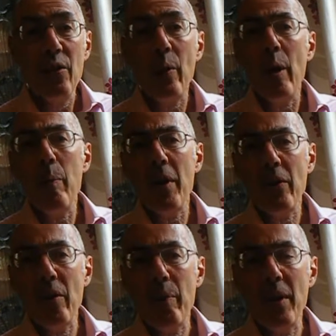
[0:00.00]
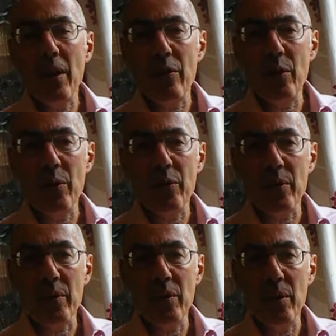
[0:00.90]
So I hope that's something that's
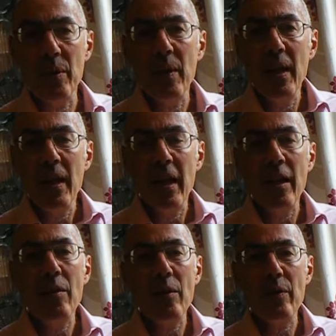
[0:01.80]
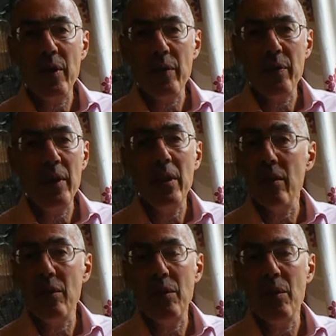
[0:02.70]
useful to you, and feel
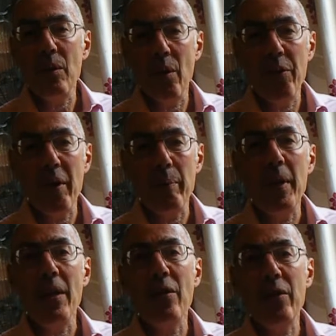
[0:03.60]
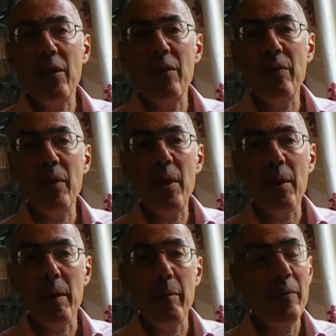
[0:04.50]
free to contact me and discuss it
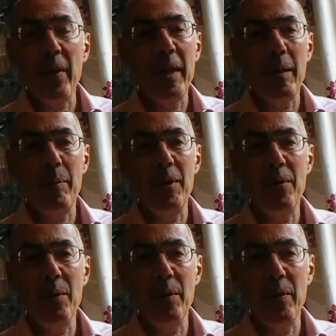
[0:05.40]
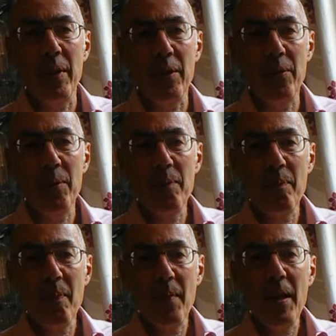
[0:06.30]
further. I'd be very happy to advise.
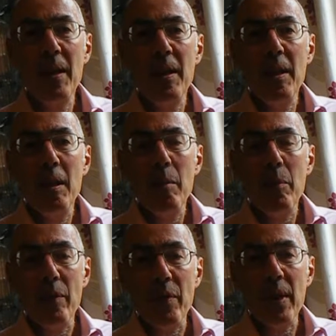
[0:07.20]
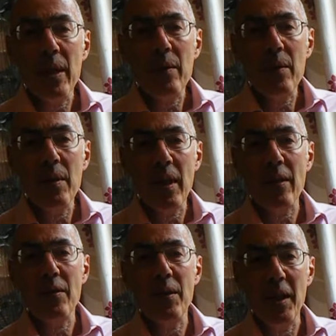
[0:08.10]
But for now,
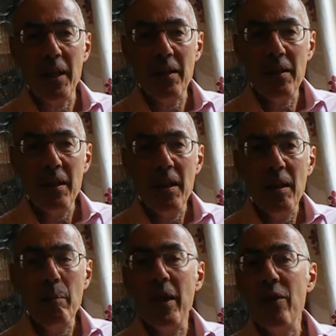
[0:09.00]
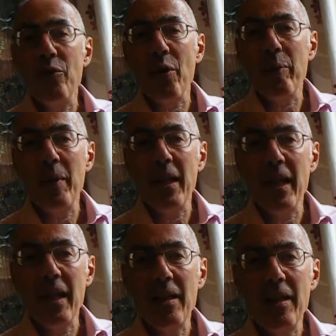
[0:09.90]
that's the end. Please join me
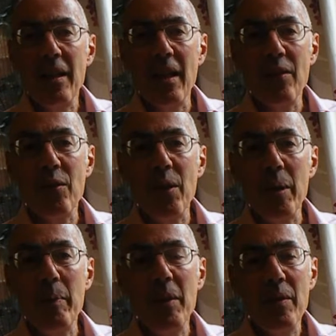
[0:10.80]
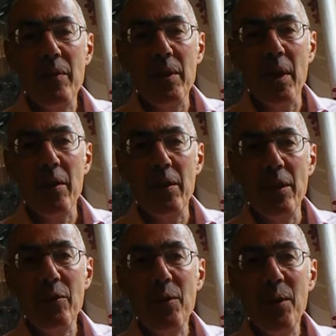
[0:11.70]
again next time for another
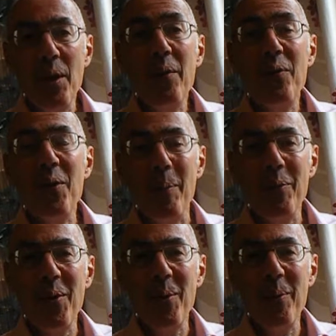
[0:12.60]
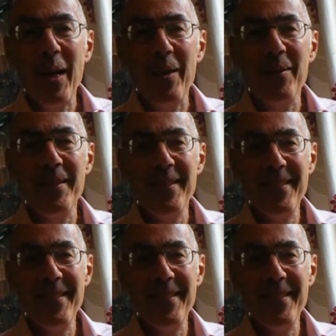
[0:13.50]
edition of Tips That Wow.